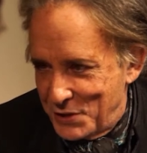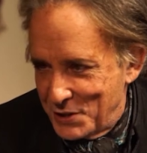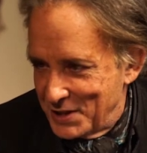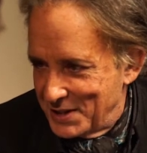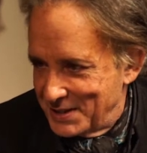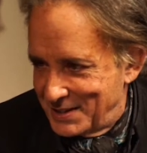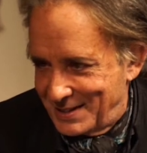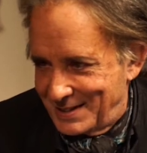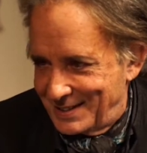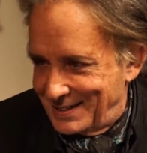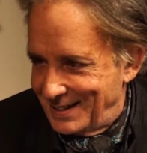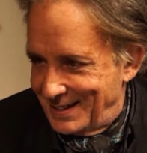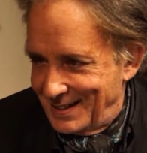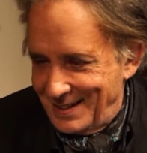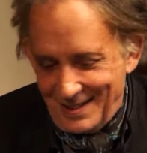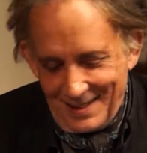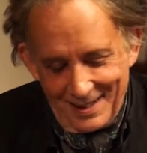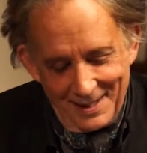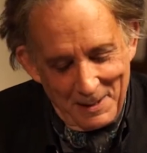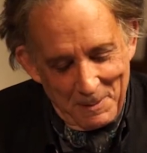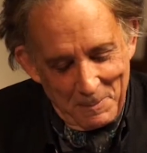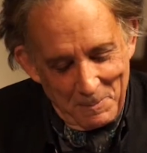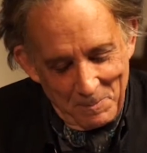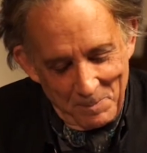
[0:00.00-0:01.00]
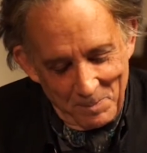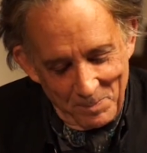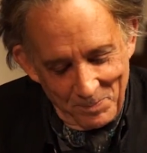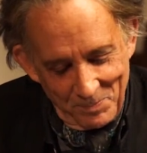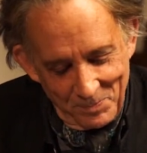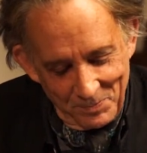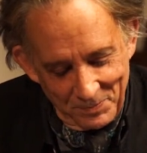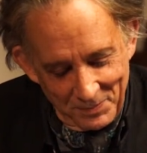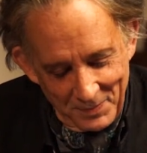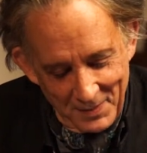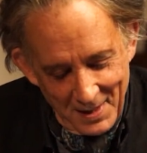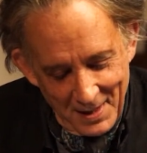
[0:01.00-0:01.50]
thirsty.
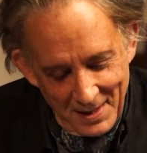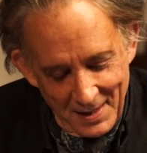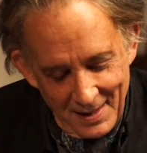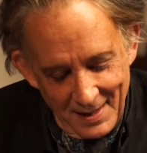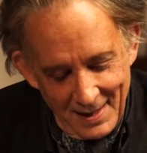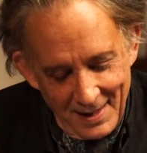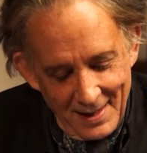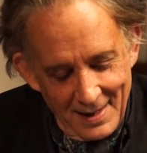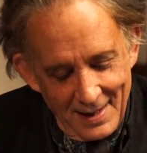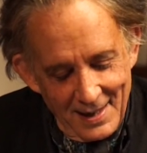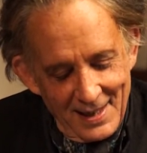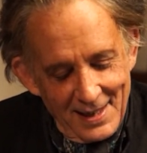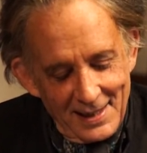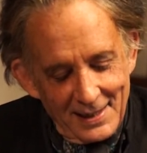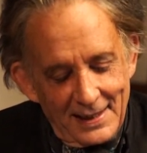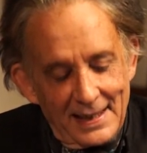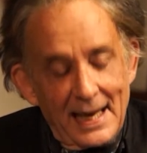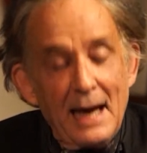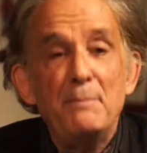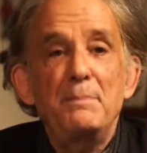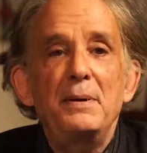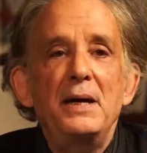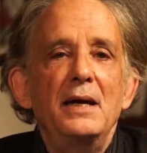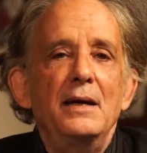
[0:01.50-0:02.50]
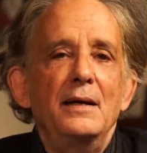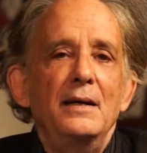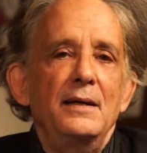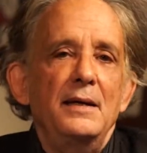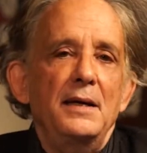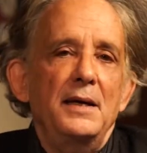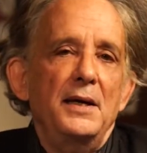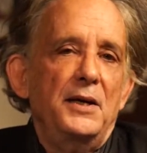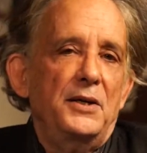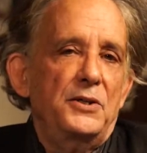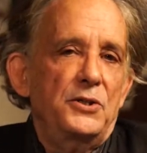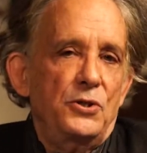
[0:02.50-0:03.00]
Kabir
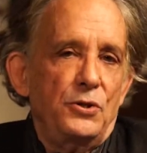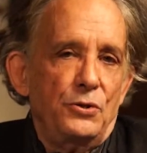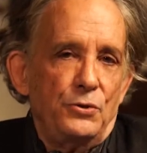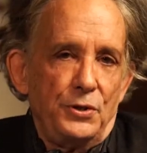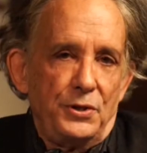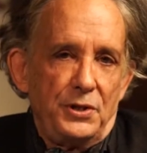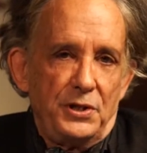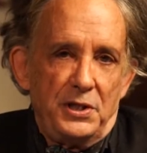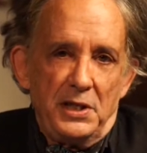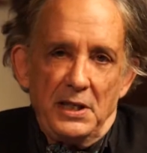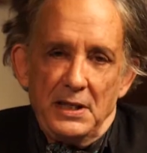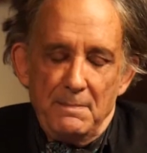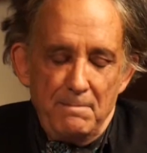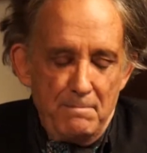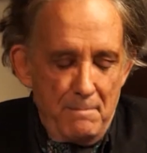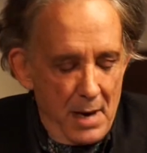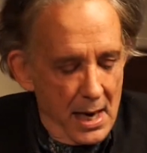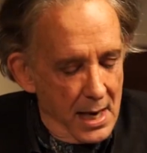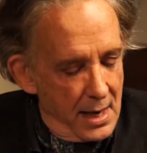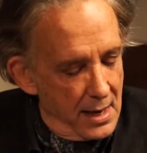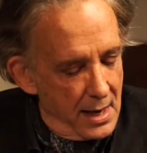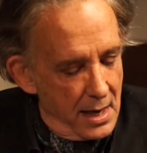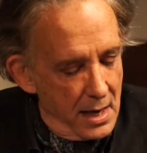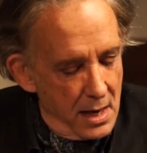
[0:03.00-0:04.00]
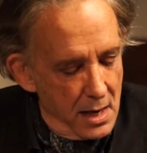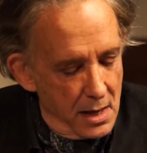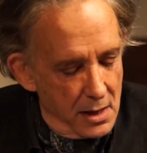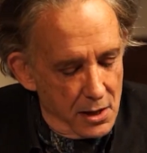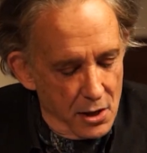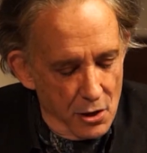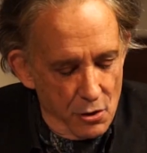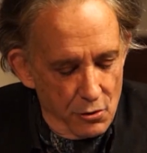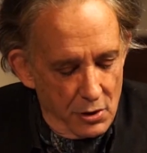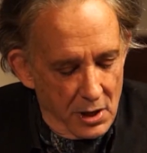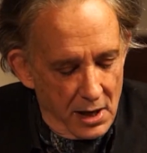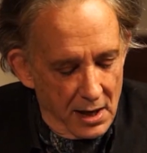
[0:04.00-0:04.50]
exhausted many
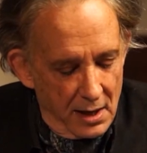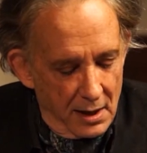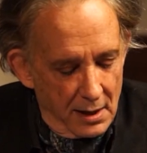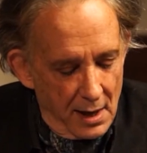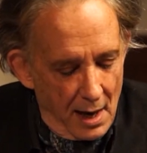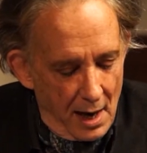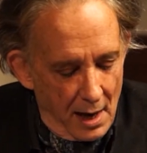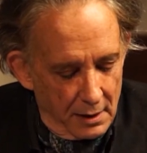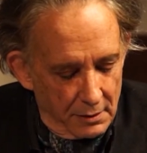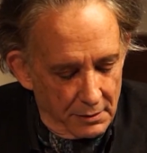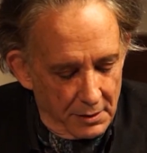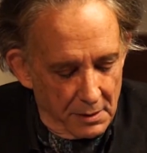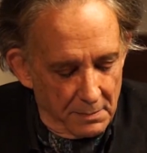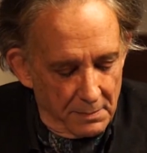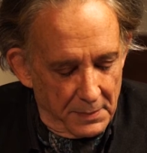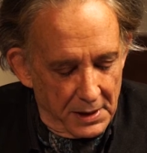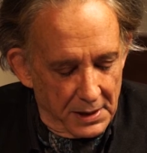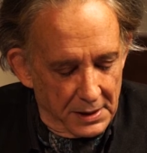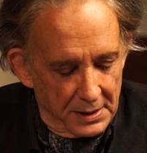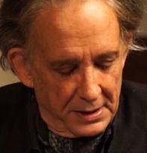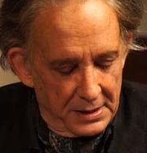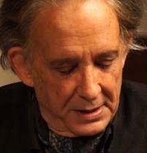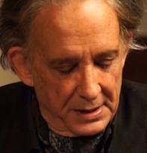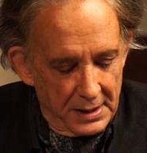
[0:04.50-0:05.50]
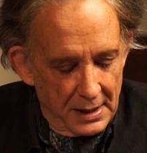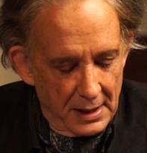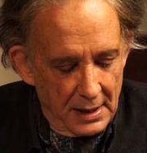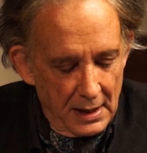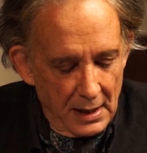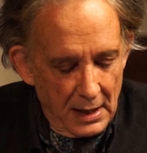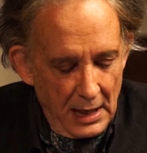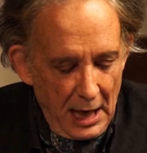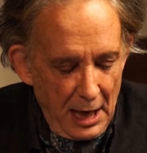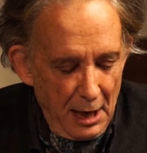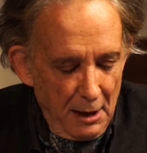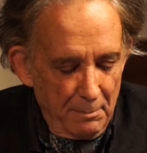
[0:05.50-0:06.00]
yogic alchemies,
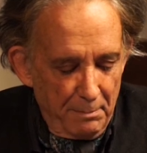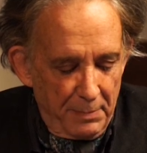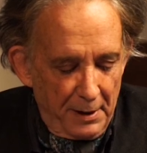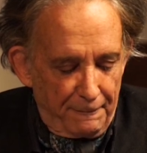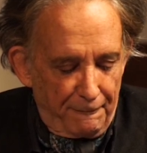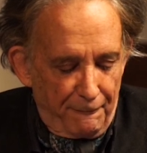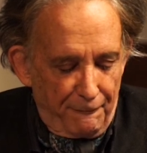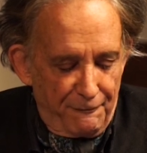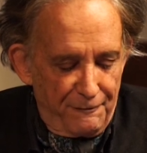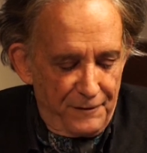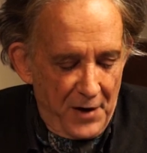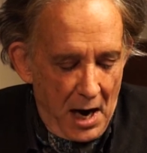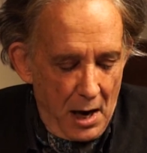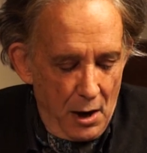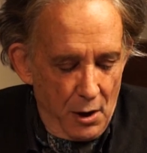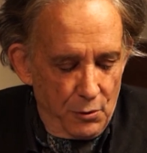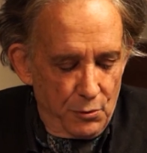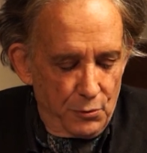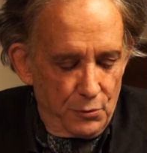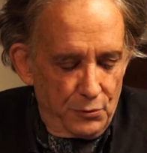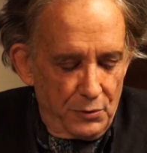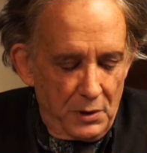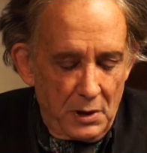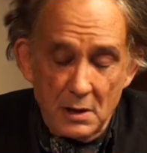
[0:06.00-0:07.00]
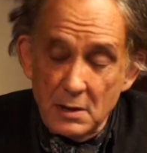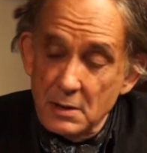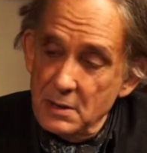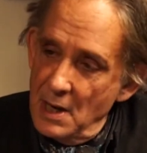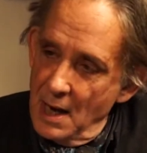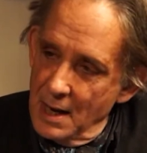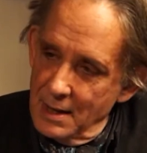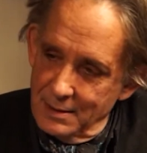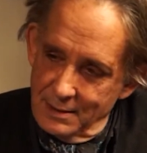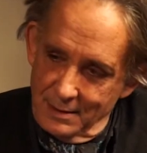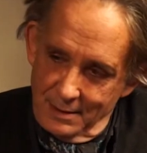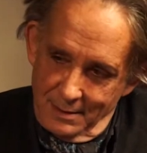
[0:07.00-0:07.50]
but found
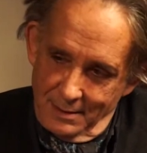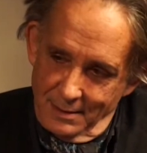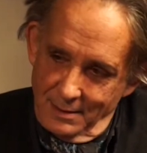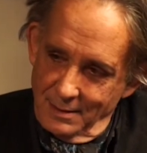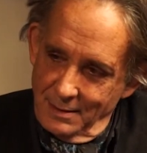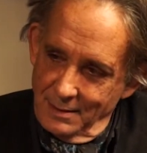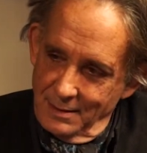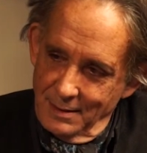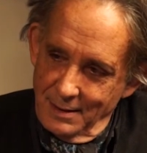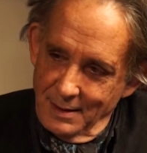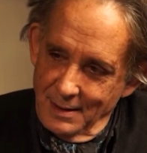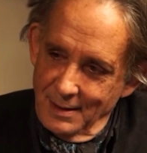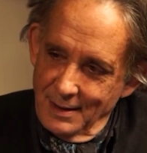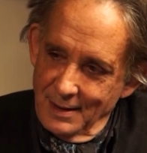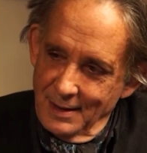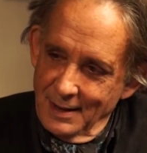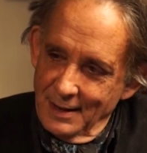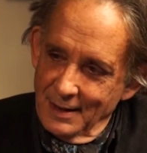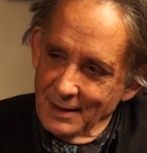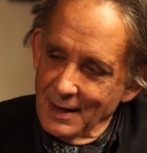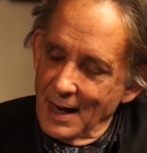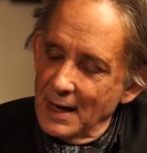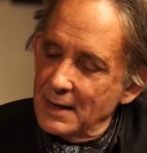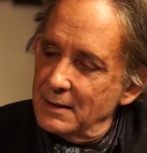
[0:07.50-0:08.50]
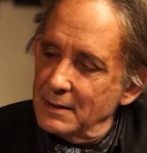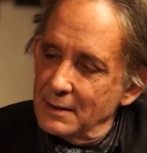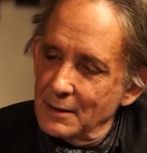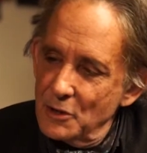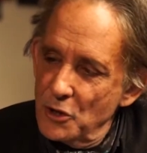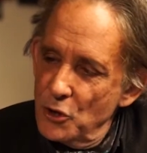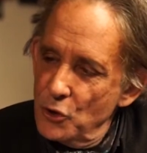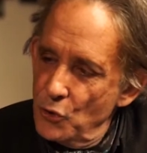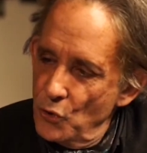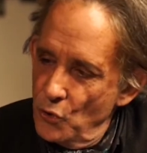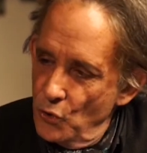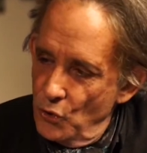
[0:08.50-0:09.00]
none like the
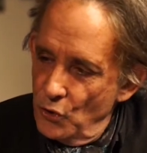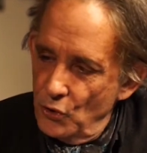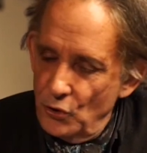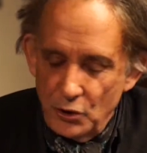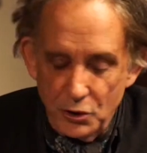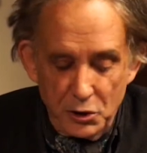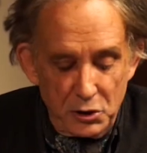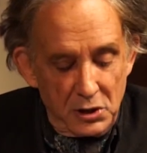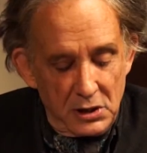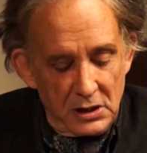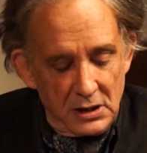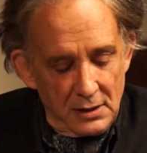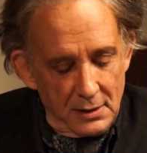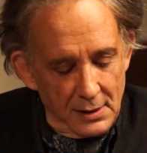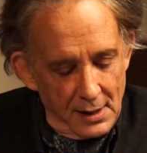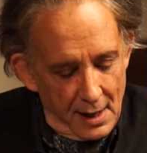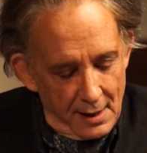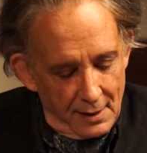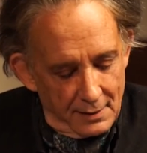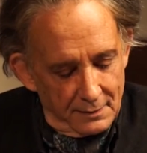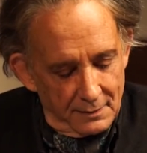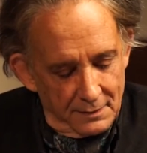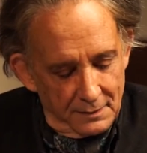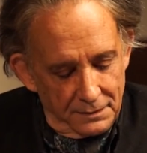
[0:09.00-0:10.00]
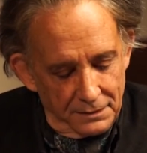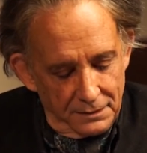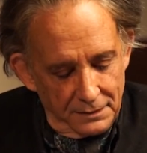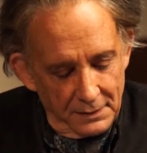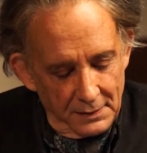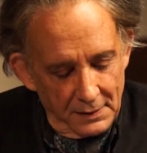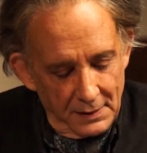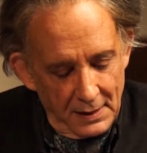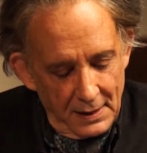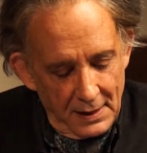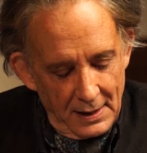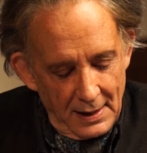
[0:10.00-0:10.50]
Lord's love.
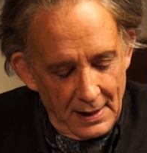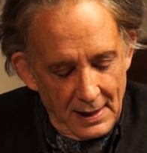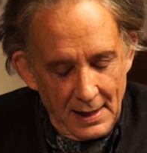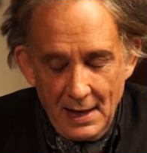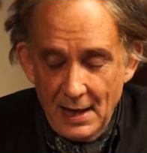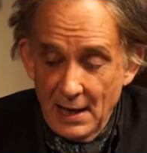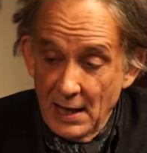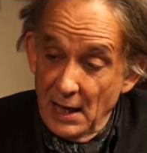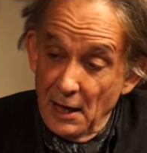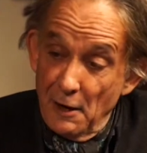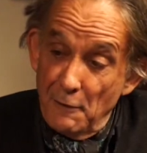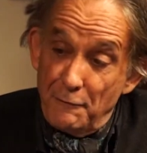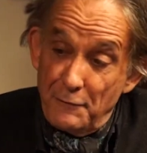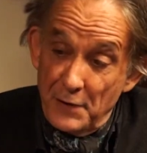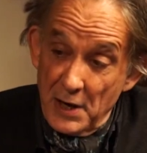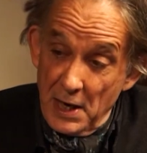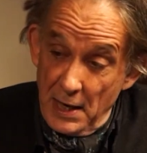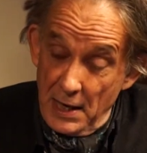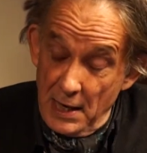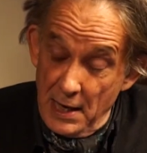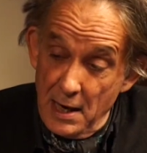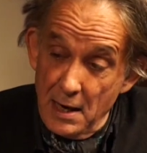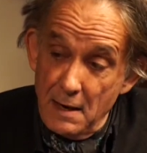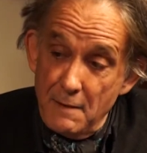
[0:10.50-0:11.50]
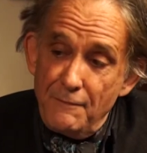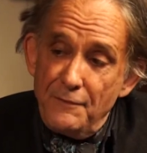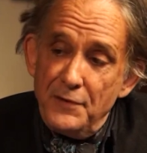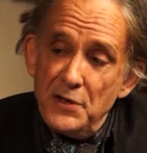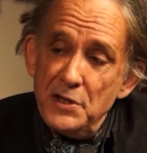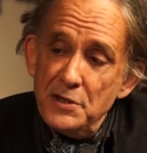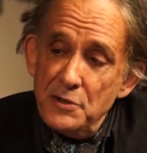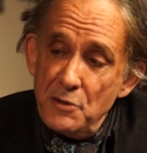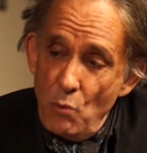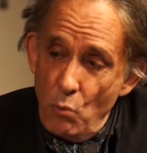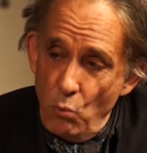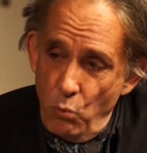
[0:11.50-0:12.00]
If
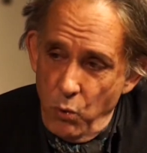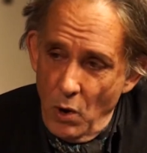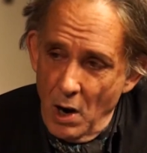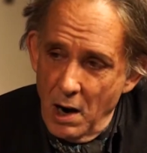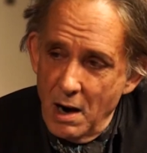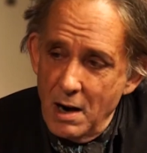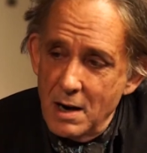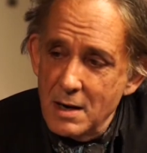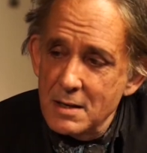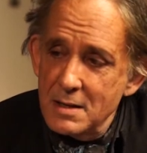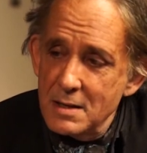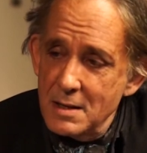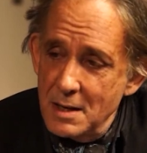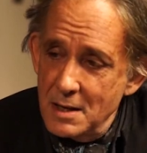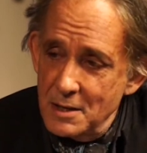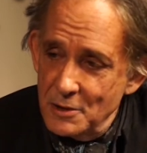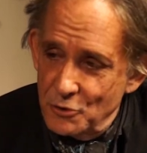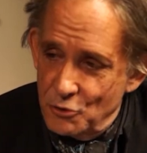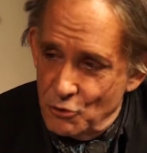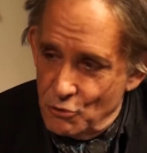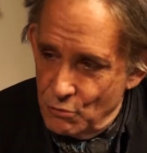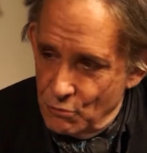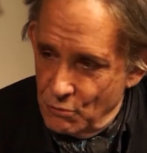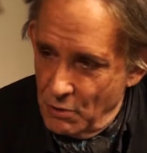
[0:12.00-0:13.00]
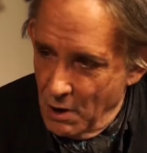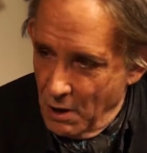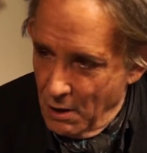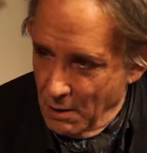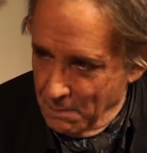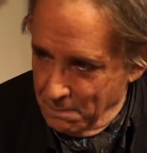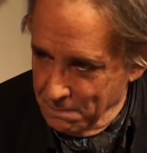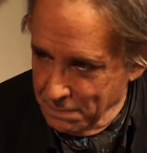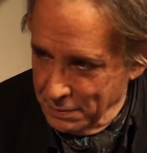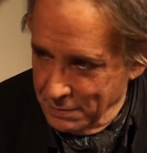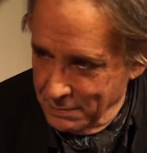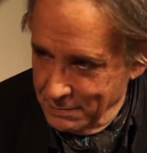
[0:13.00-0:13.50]
even one
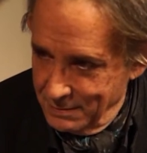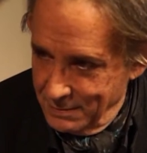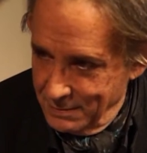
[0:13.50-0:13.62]
drop